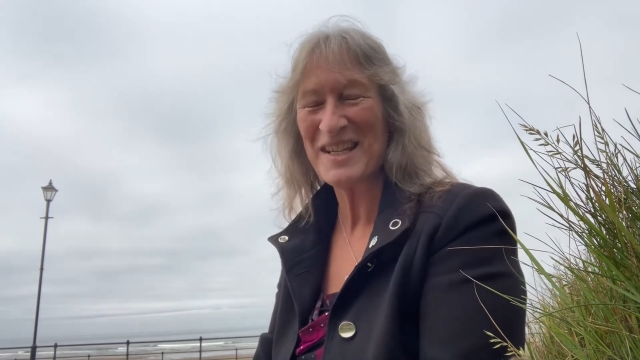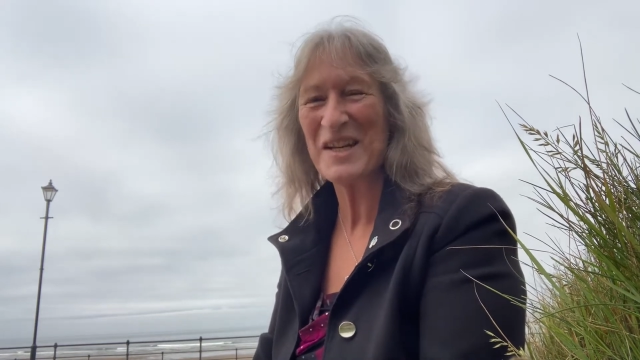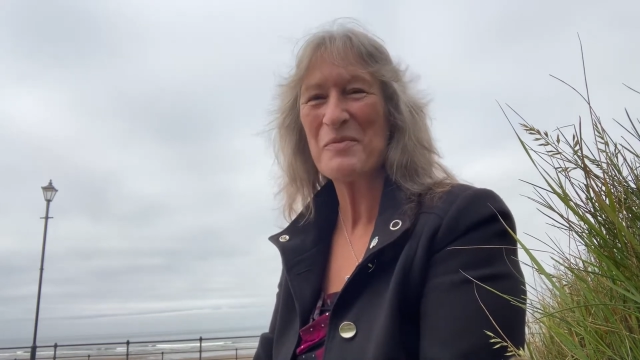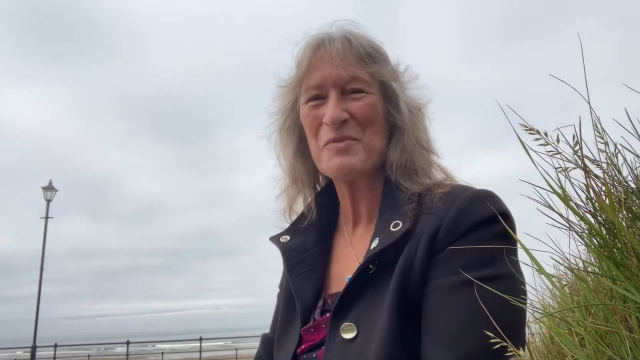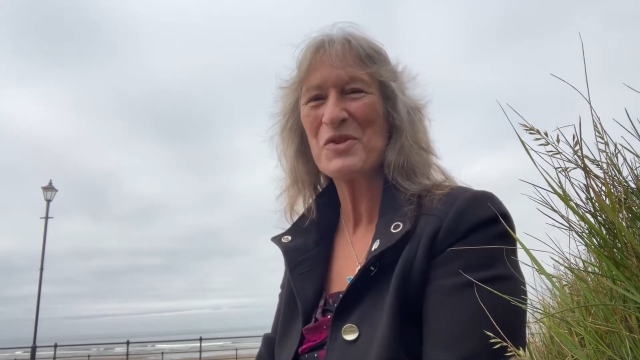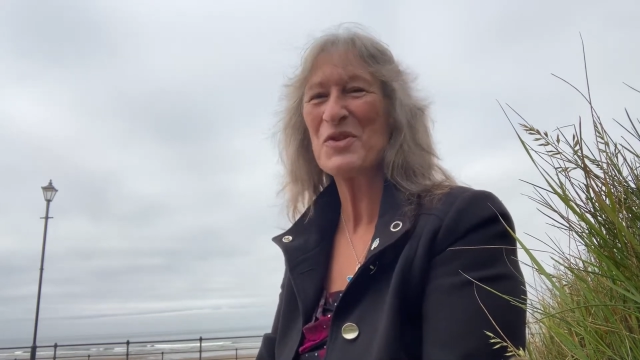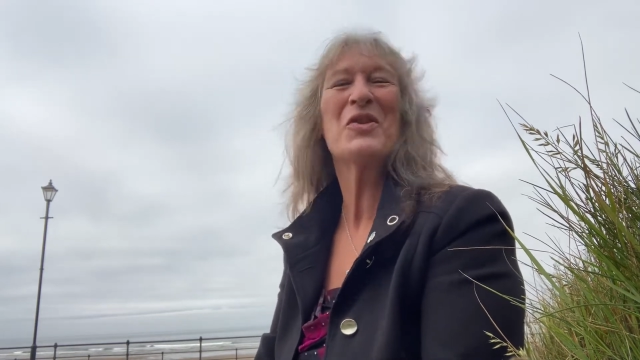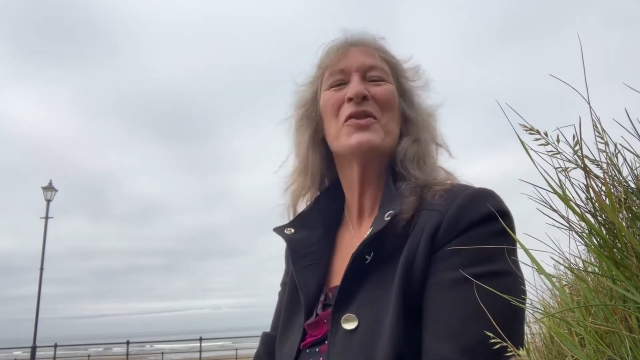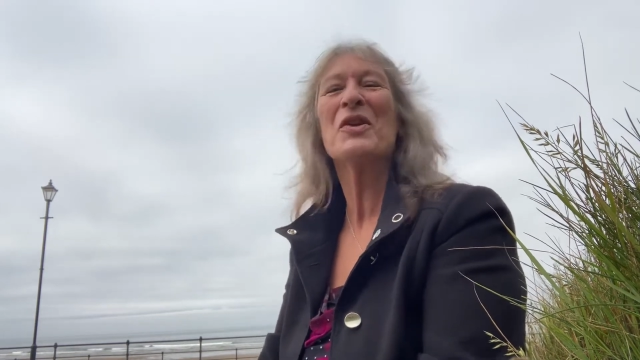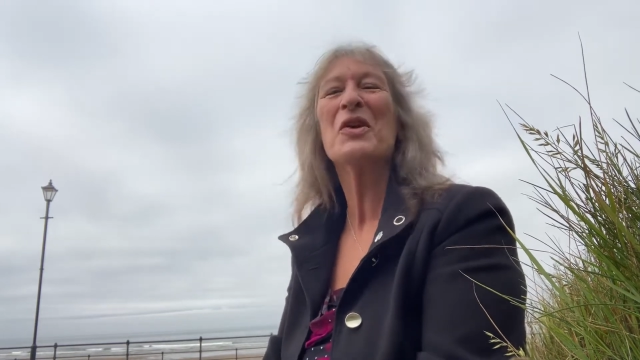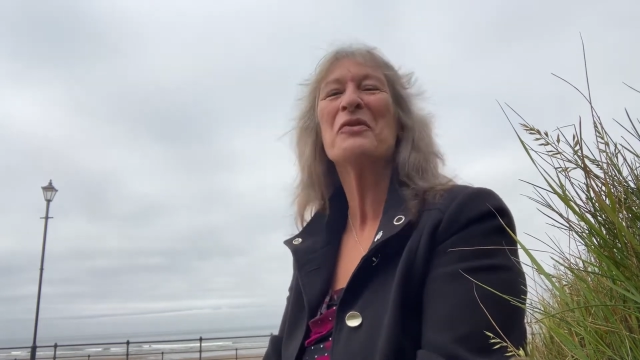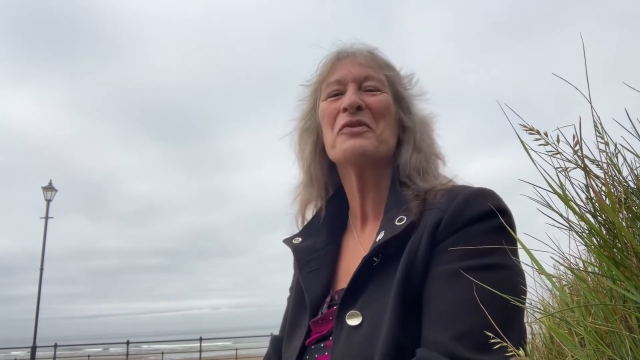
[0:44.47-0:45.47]
and I'm sure a
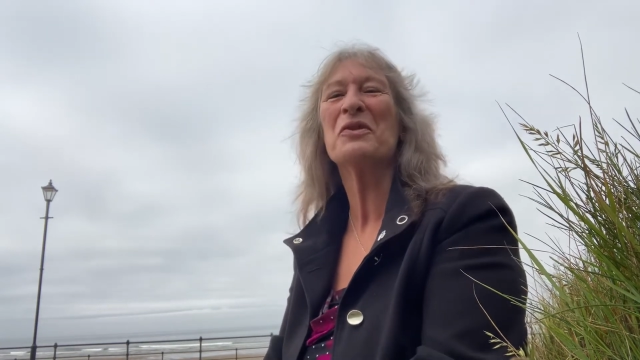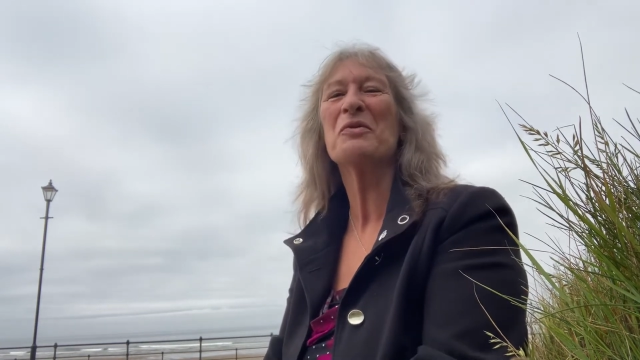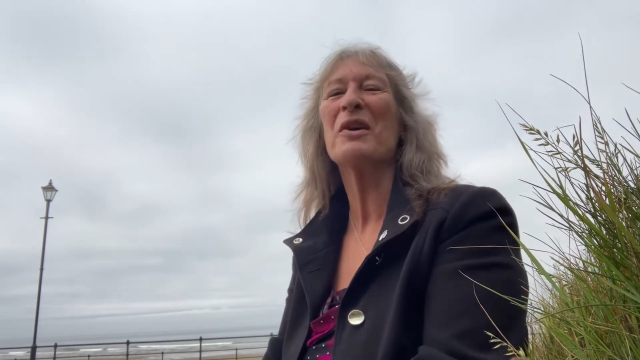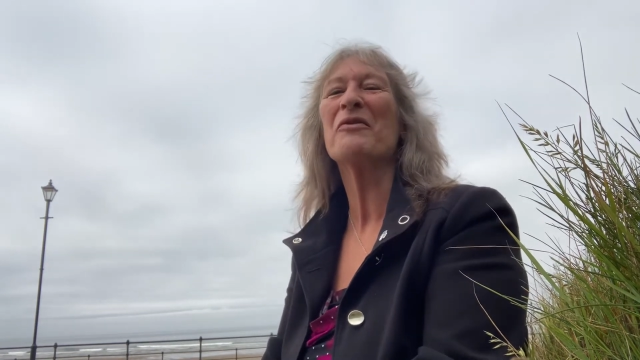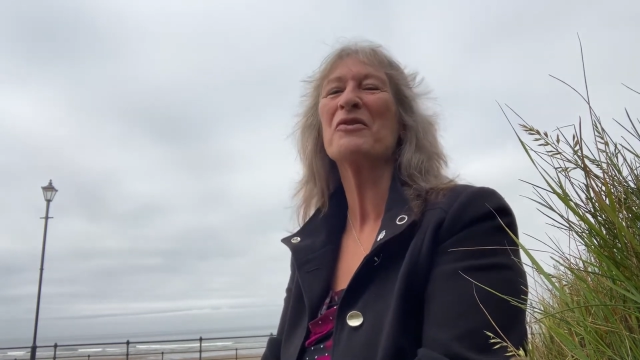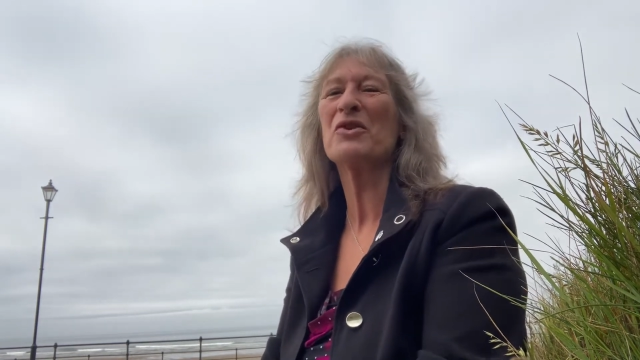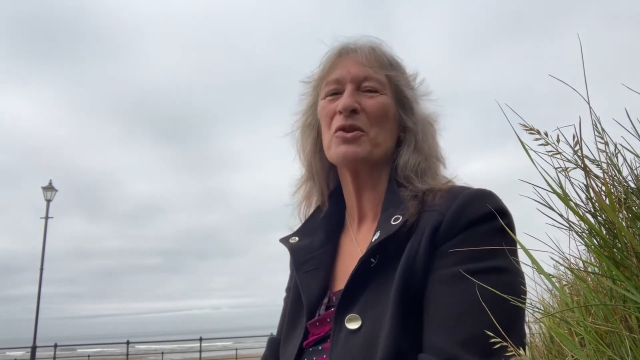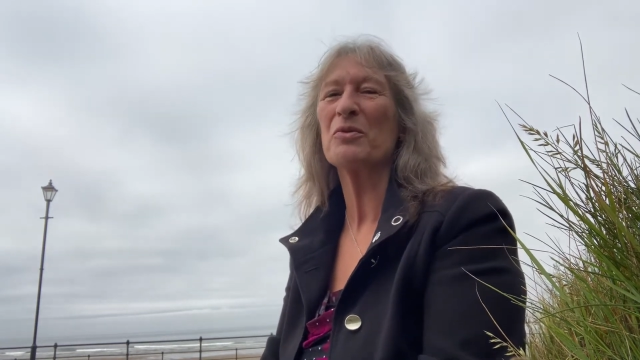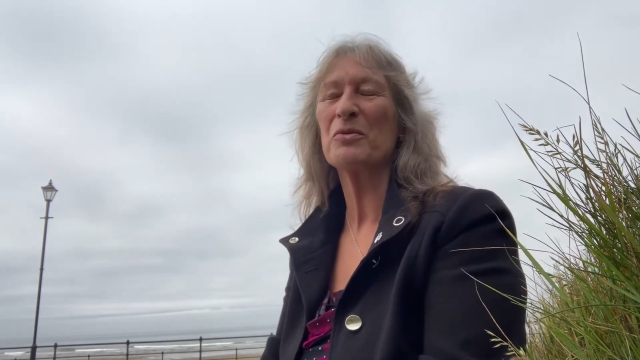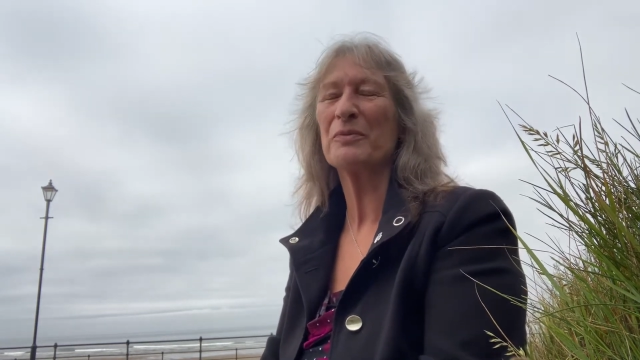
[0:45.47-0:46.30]
lot of you have too.